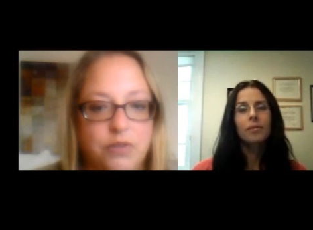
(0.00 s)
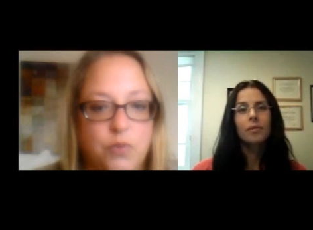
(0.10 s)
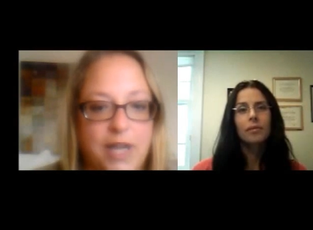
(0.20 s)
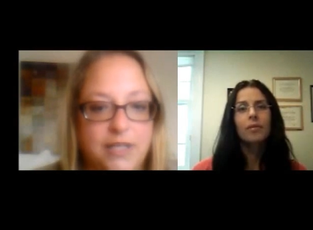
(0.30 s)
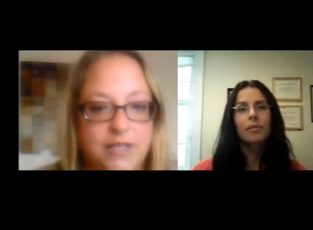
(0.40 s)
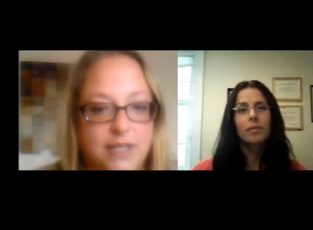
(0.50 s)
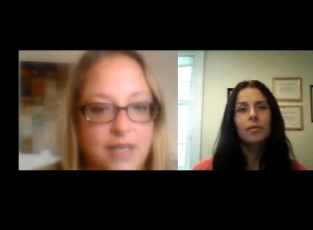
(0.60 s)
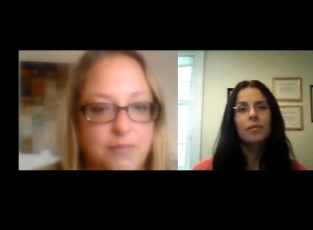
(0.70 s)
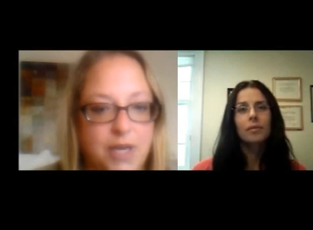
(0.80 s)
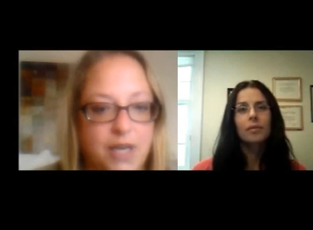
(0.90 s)
Speaker 1: weight
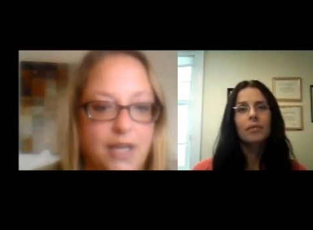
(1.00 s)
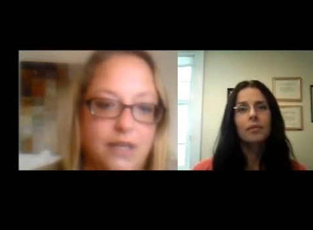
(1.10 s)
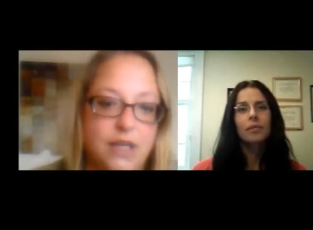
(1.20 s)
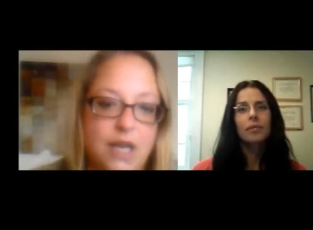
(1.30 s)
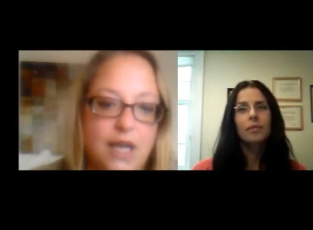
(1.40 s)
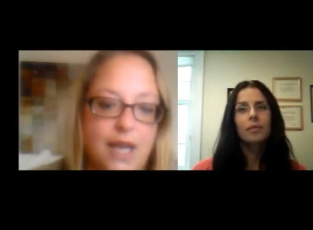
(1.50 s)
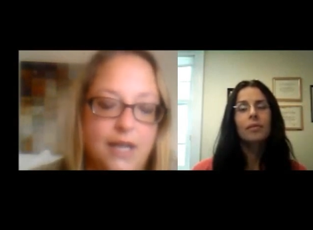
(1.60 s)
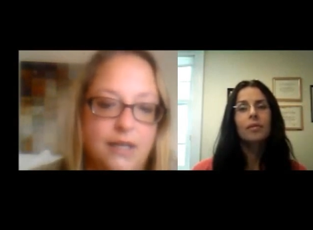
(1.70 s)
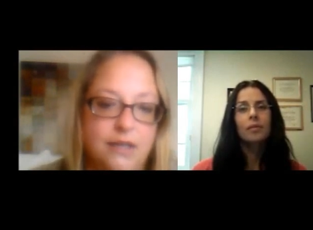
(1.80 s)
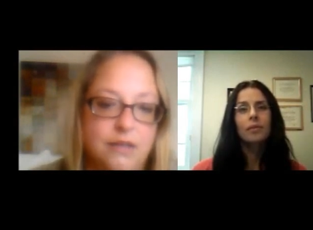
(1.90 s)
stigma
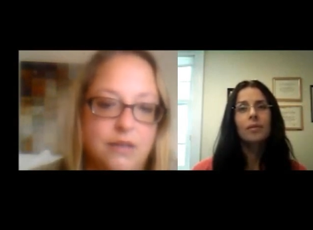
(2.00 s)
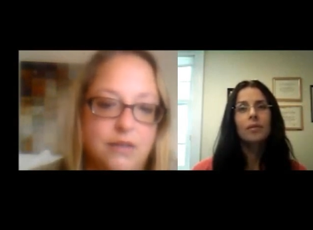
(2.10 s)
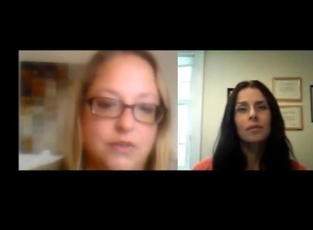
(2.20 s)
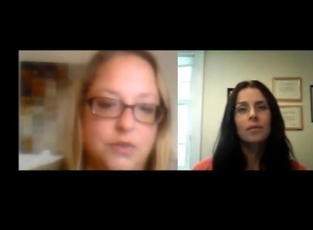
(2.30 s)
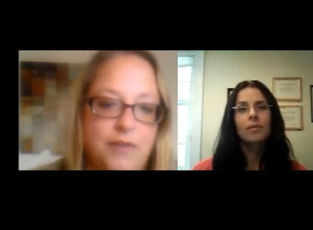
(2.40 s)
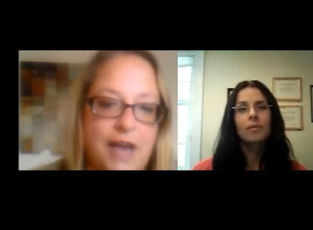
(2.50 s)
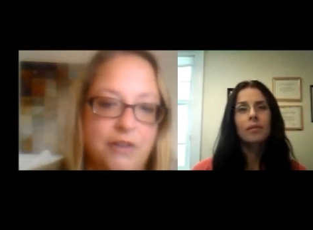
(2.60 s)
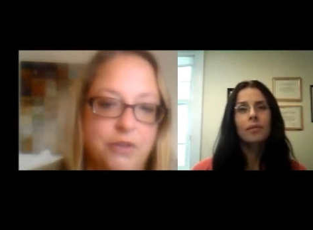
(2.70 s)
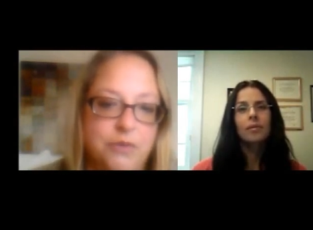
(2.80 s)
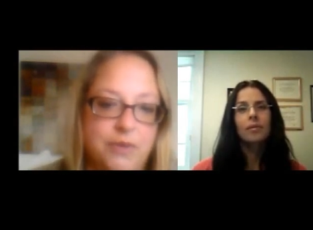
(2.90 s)
and sort of how
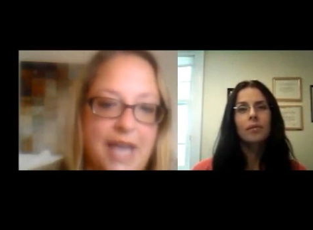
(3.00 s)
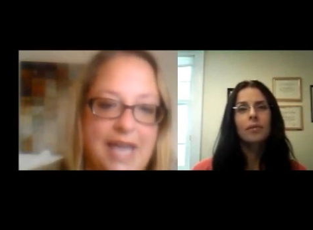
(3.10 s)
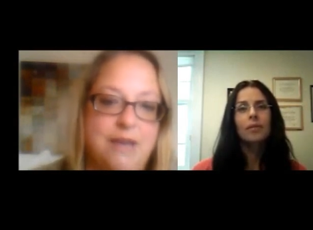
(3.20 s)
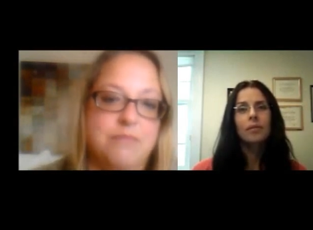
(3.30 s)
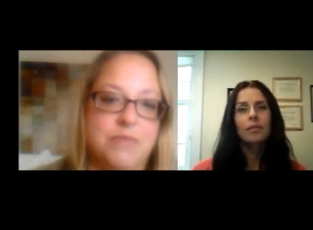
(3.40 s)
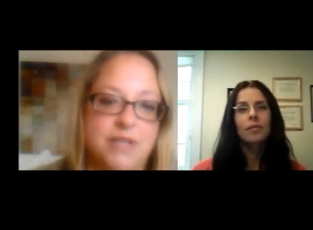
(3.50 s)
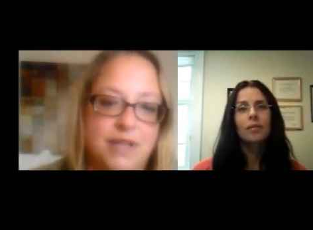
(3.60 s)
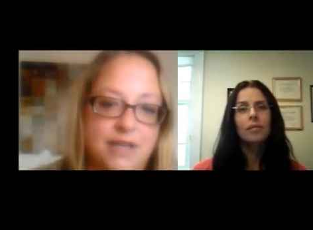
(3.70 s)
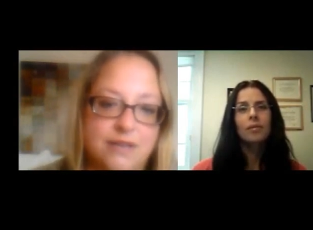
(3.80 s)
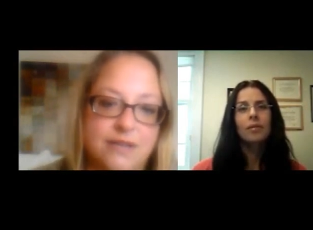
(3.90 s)
you came to
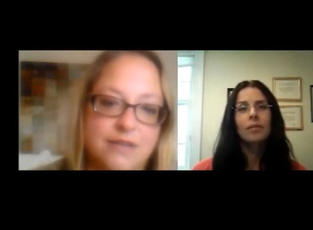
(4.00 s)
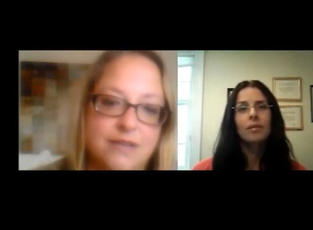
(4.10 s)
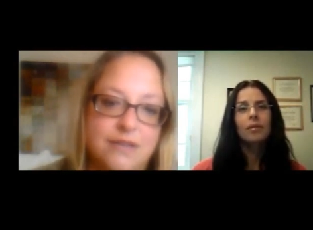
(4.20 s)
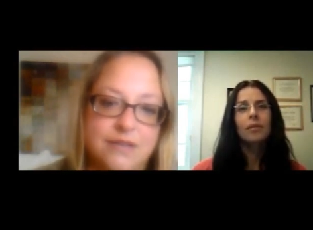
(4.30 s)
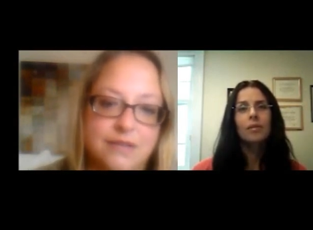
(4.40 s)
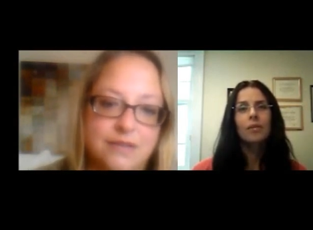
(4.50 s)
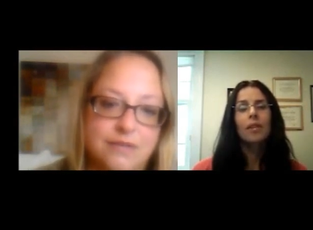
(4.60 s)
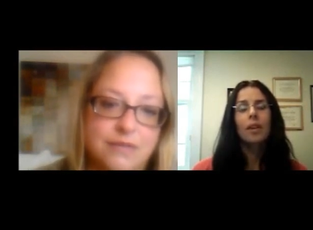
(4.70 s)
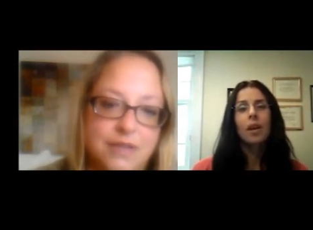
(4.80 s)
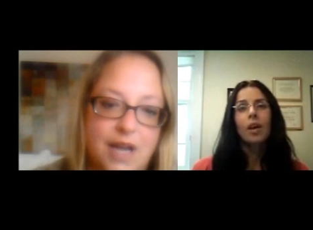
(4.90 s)
this
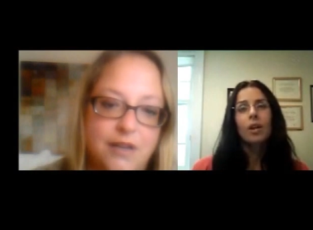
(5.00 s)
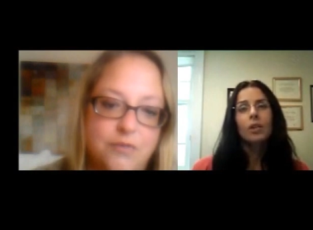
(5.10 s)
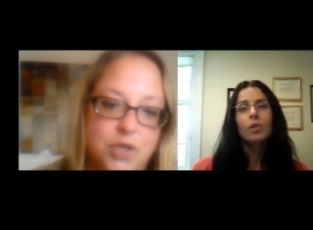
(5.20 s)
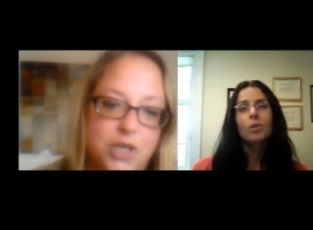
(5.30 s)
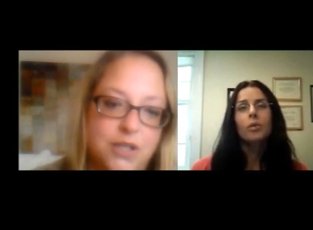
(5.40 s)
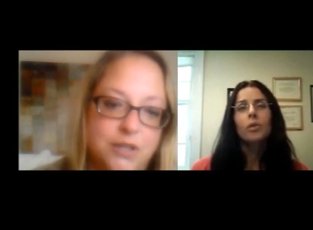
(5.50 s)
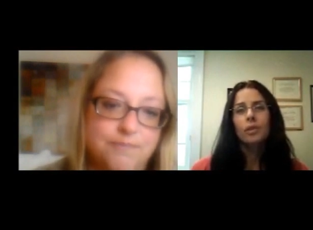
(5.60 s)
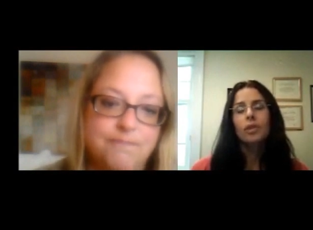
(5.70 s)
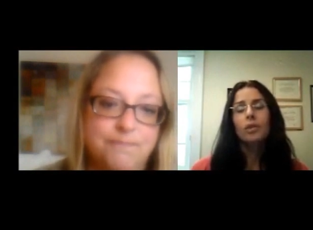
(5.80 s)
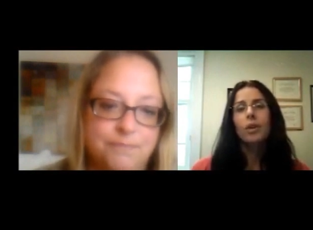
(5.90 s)
line of work?
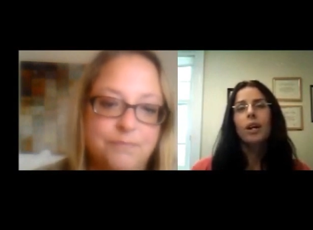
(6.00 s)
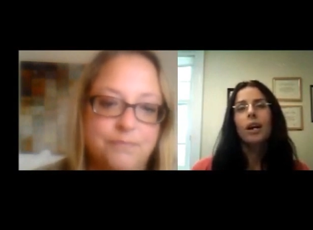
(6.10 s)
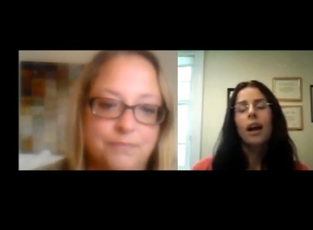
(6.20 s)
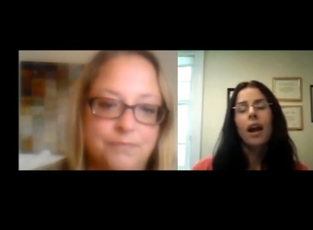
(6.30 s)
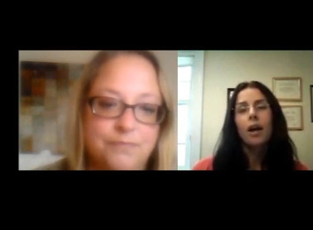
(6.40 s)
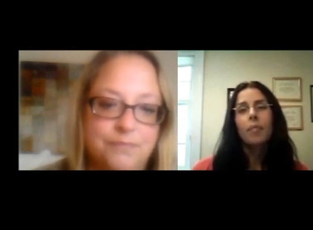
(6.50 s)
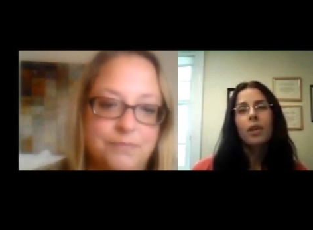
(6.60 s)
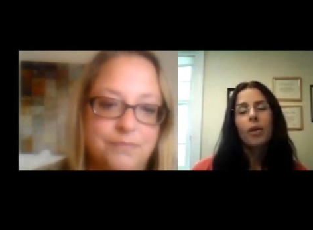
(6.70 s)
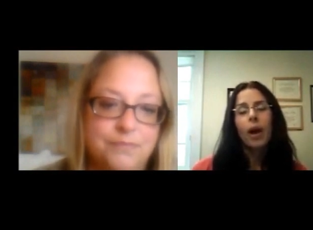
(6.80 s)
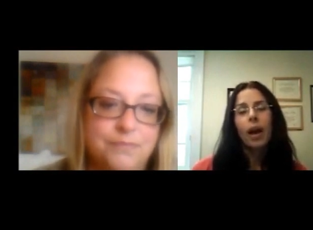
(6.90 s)
Speaker 2: Sure.
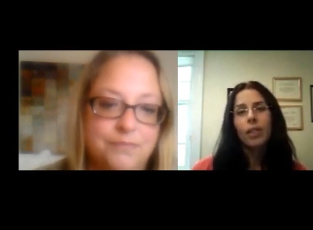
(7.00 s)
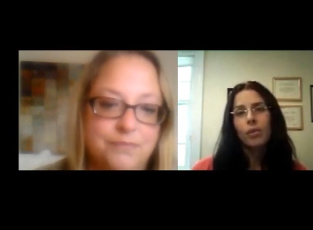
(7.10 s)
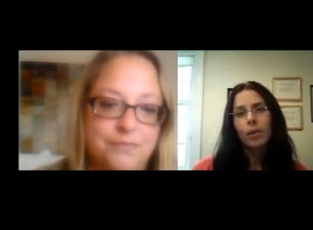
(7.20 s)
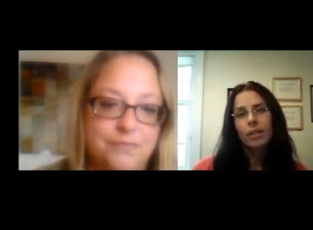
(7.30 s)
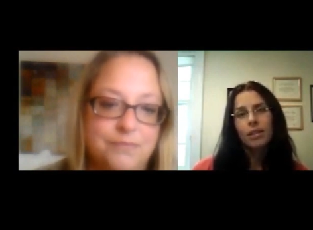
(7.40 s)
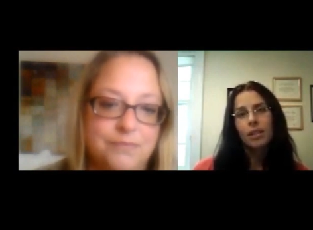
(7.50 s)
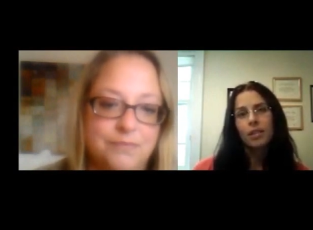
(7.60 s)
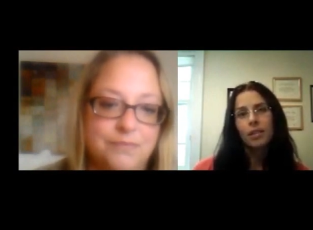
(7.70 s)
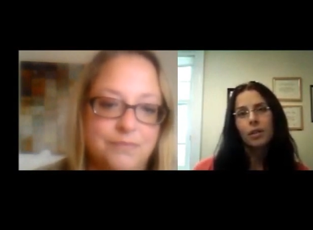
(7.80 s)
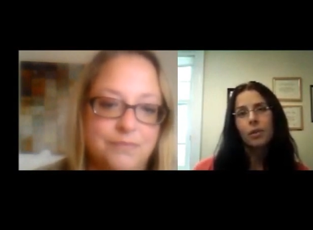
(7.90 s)
At the Rudd
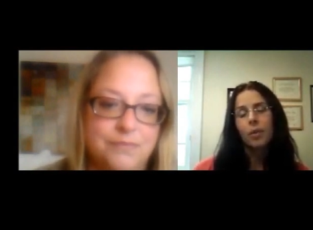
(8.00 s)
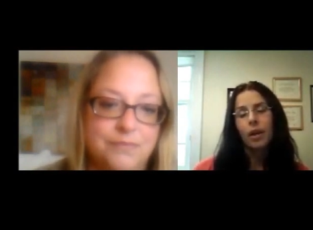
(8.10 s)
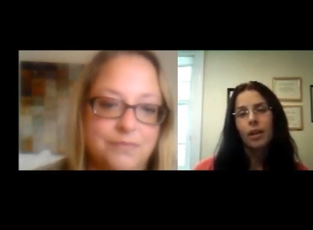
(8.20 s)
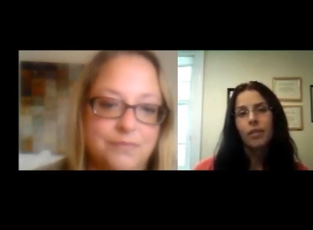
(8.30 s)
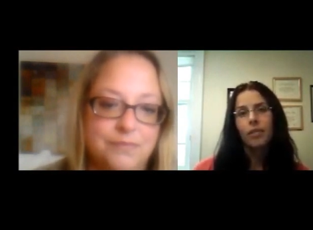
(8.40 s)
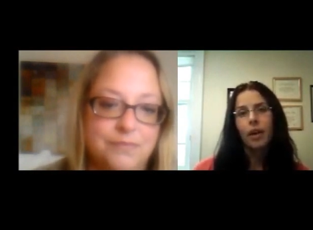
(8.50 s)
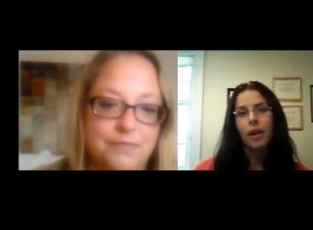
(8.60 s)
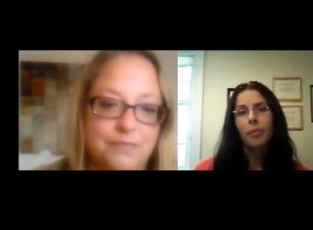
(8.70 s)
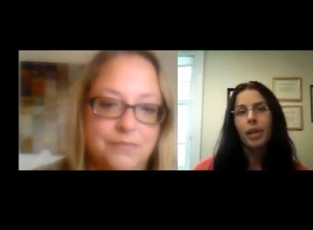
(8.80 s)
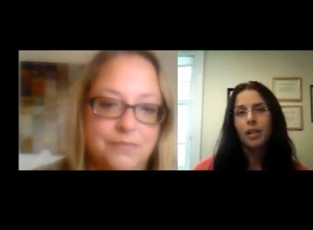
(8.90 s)
Center, one of
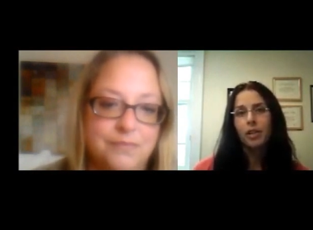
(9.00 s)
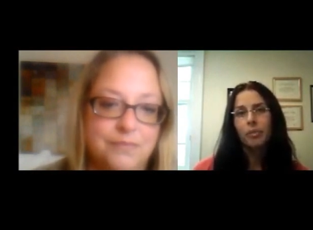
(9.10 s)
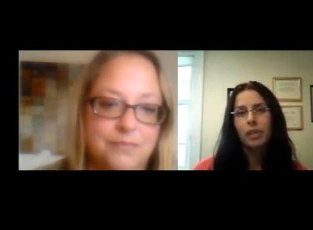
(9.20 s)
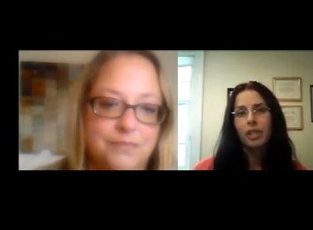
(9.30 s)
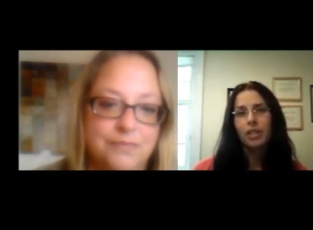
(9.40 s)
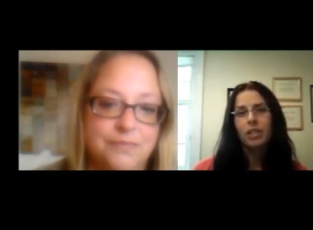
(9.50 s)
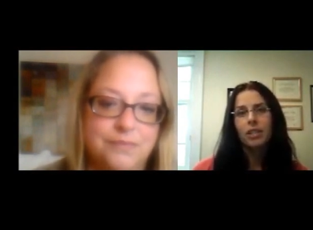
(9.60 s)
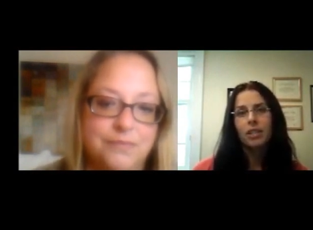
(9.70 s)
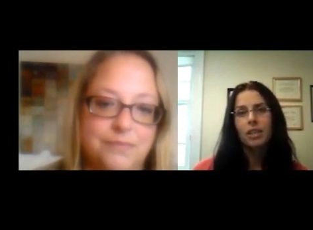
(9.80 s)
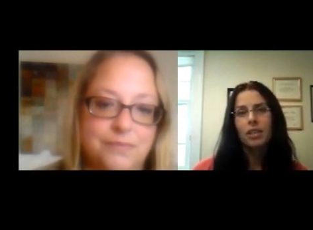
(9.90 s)
our major
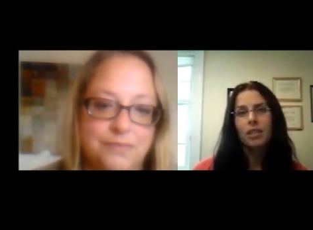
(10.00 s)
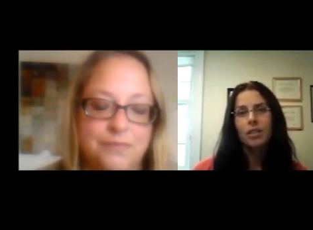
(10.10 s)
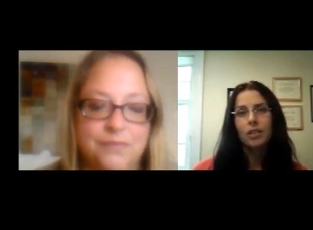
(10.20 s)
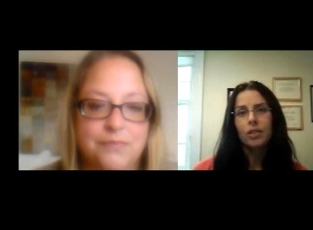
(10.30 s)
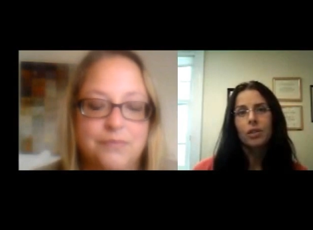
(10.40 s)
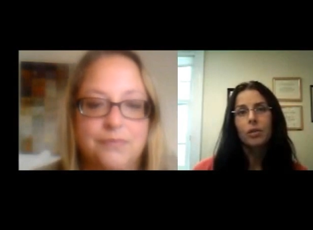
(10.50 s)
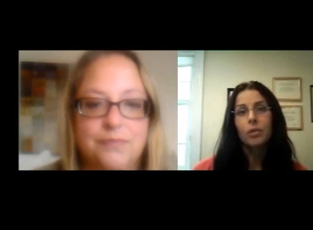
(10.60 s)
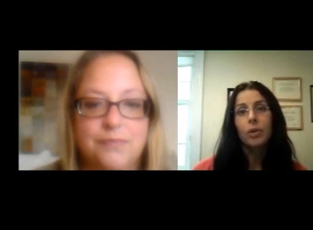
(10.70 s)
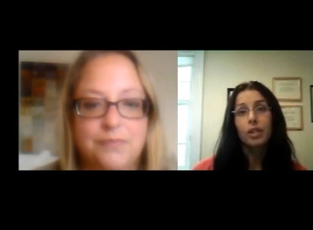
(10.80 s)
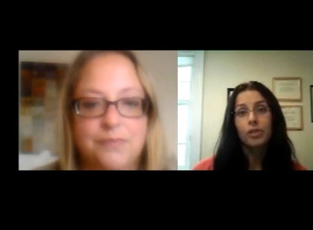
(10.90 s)
missions is
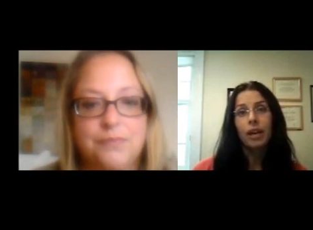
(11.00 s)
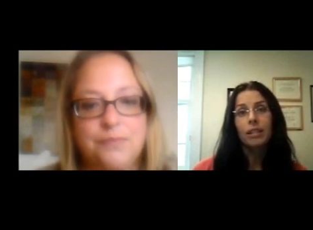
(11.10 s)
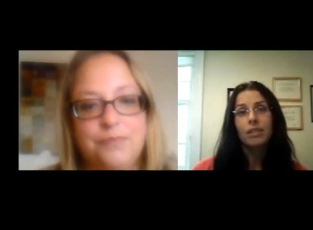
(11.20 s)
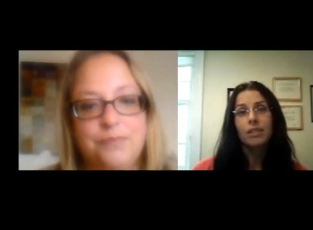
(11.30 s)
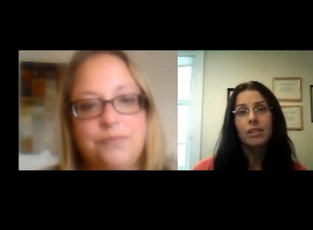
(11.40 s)
to address